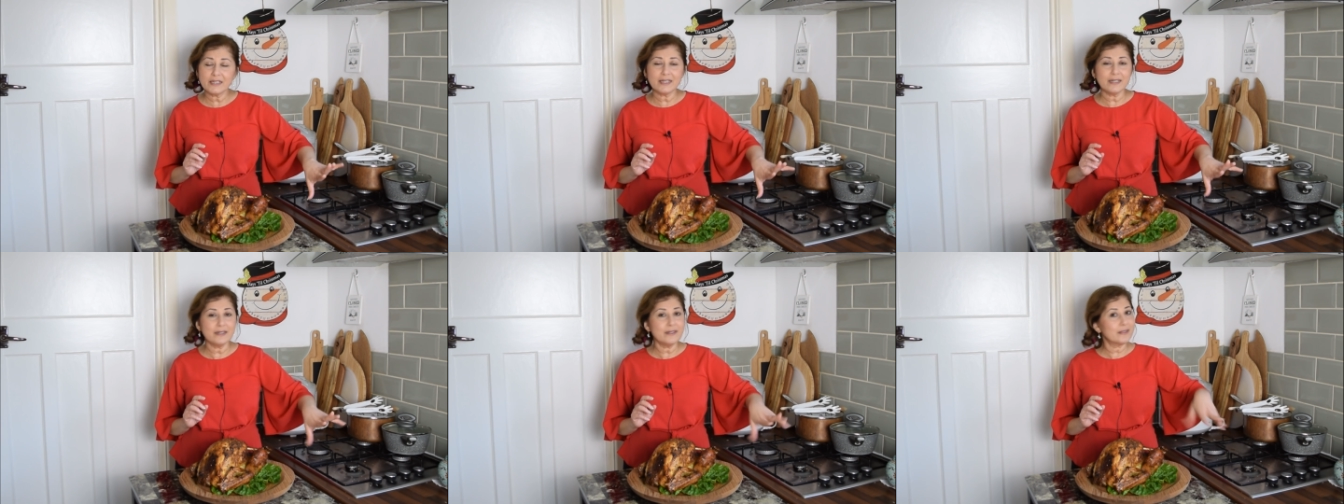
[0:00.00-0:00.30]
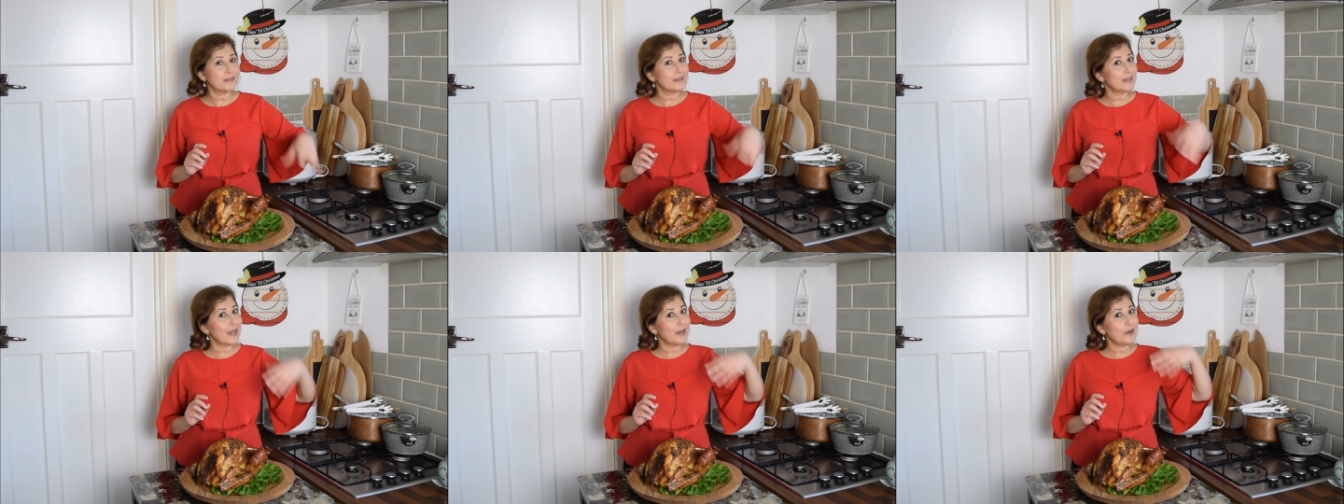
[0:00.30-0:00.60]

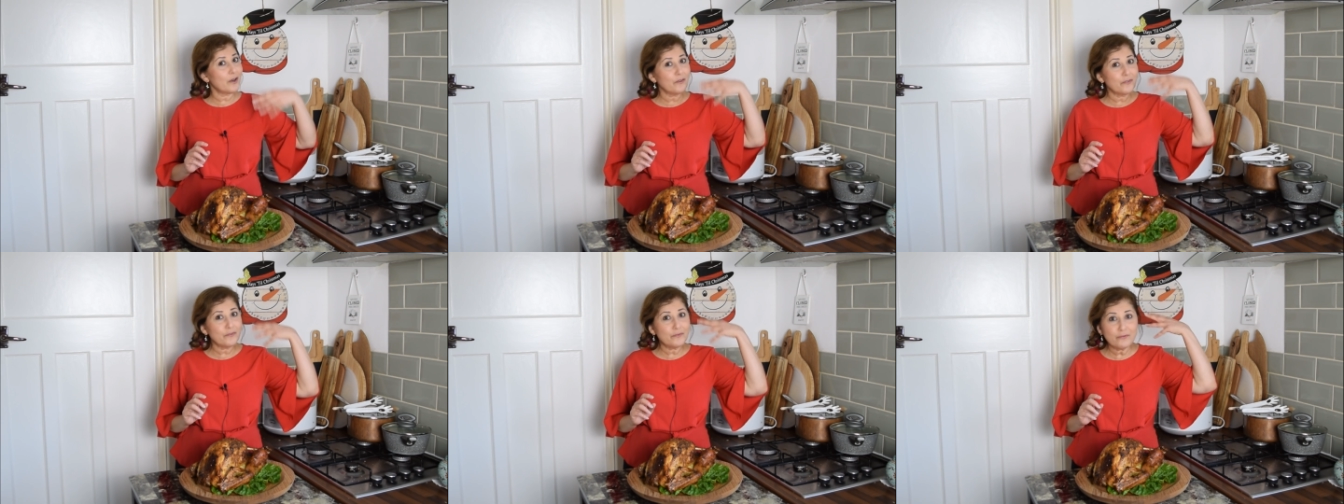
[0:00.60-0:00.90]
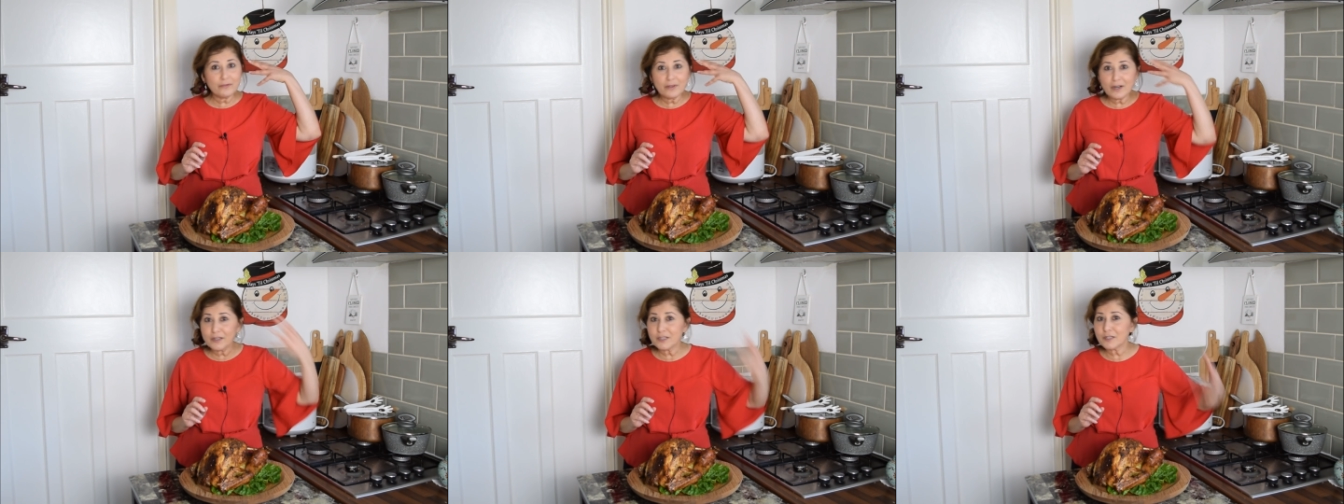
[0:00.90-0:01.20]
instead of
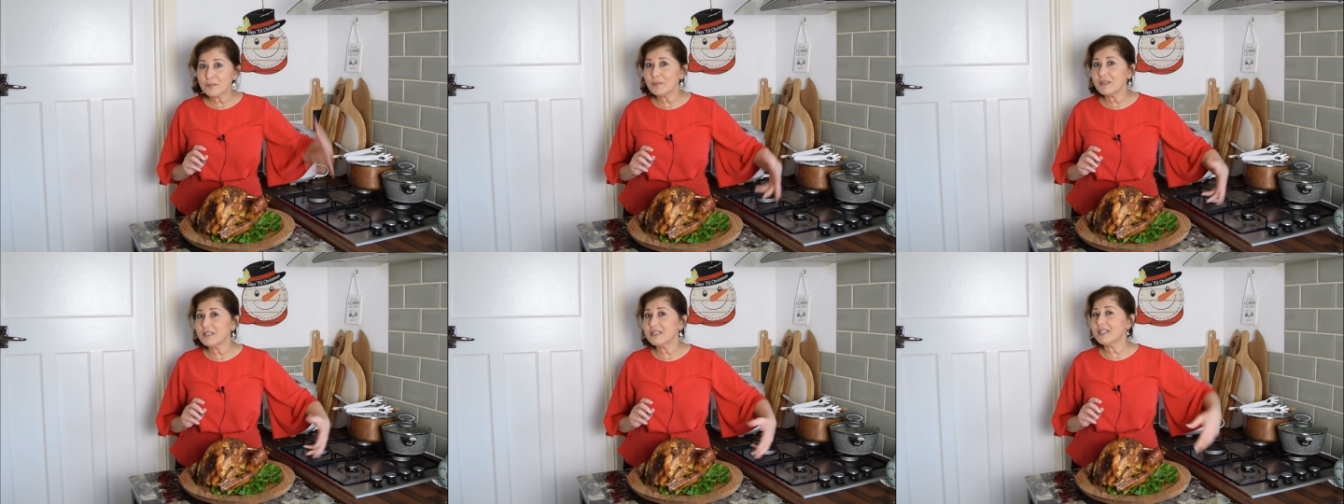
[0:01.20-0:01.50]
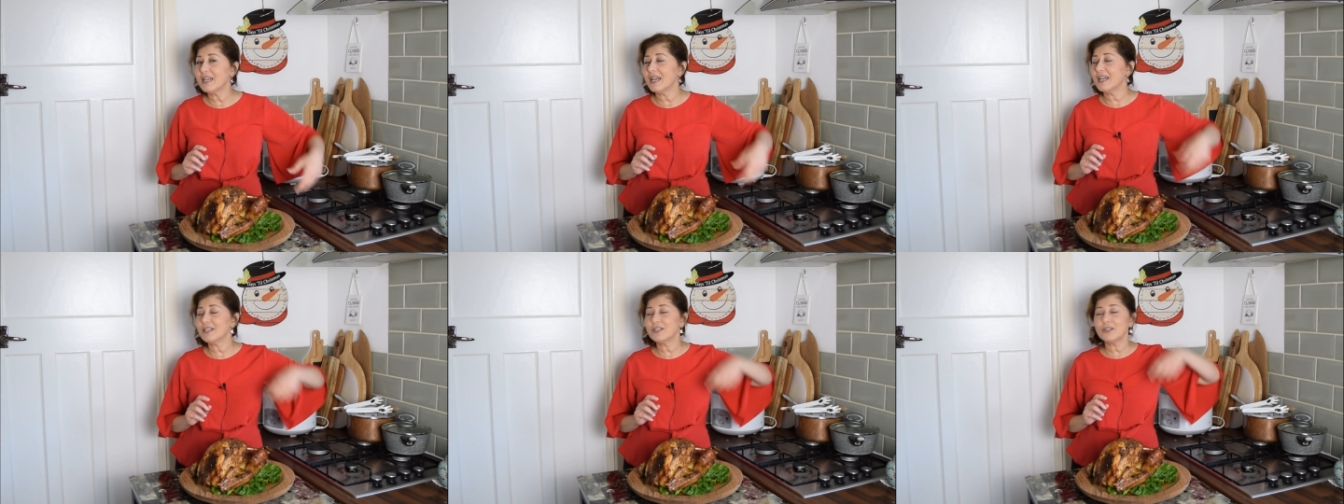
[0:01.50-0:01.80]
roast
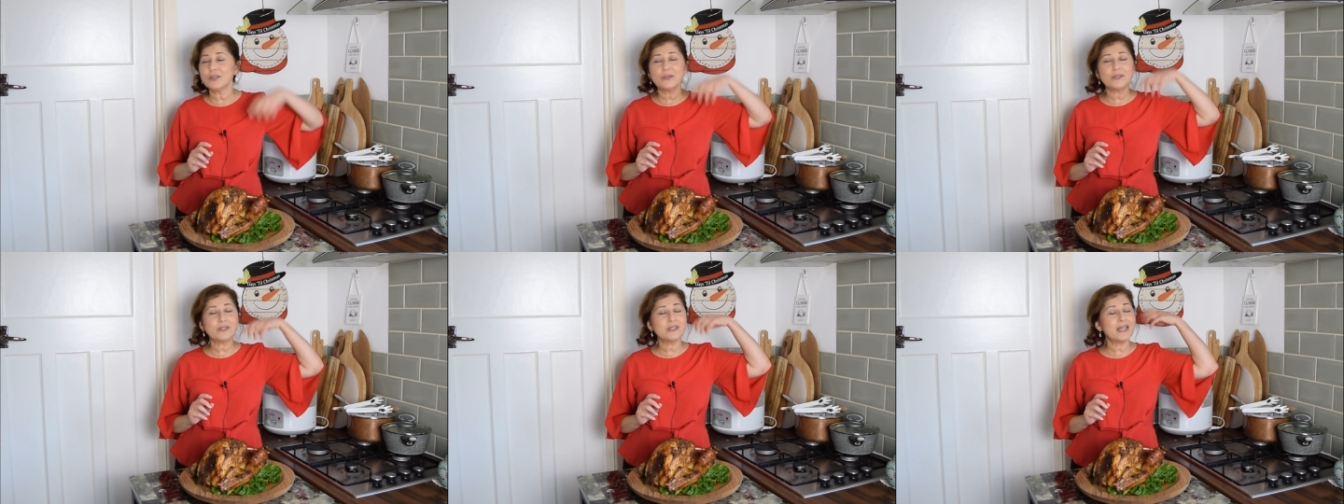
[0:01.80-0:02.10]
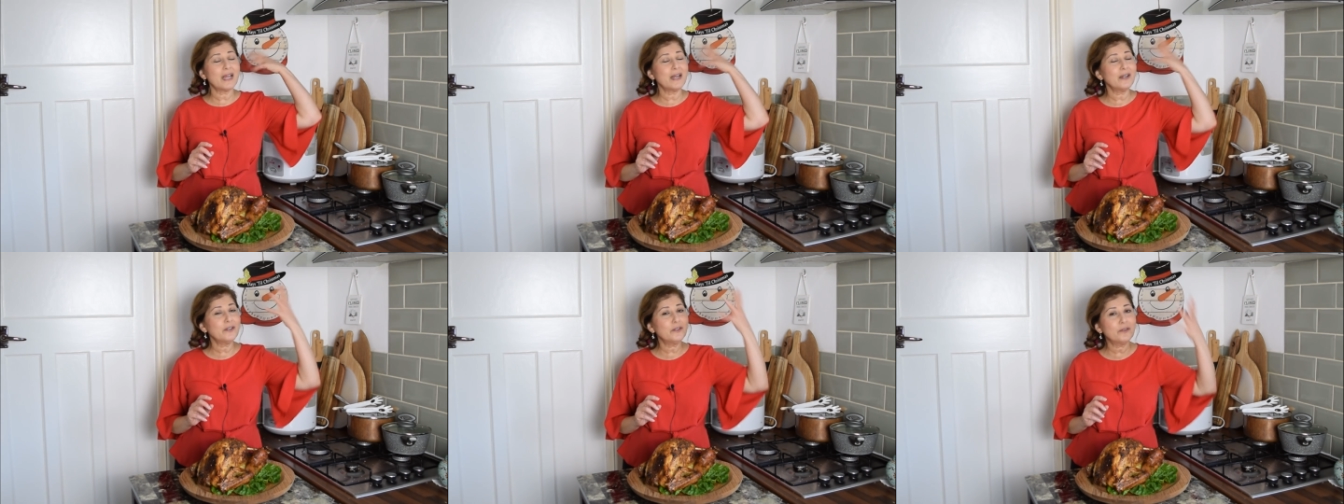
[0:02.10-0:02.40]
potatoes
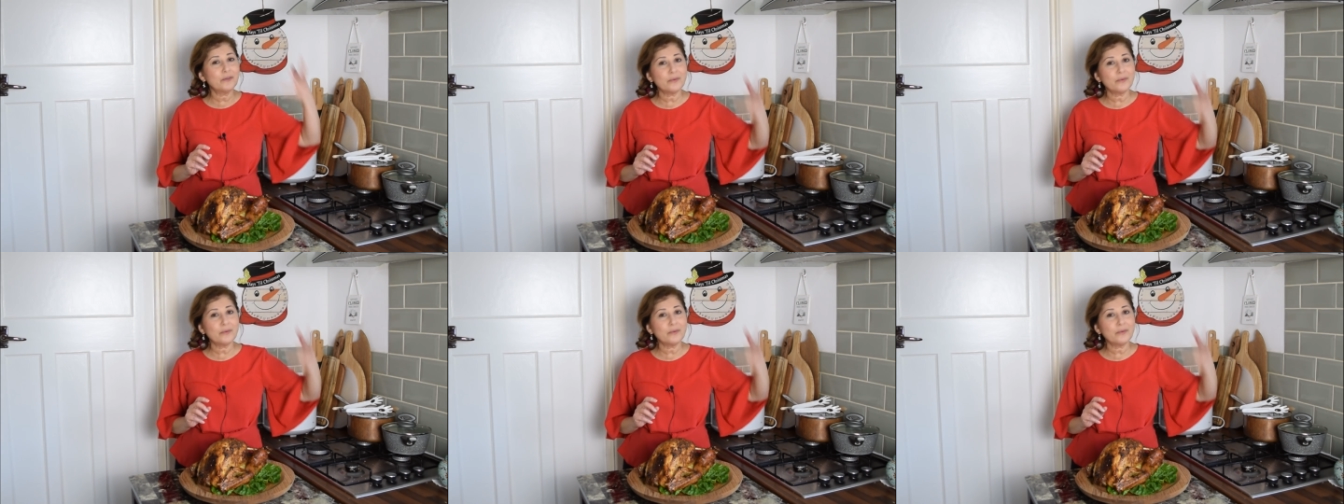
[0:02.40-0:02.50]
and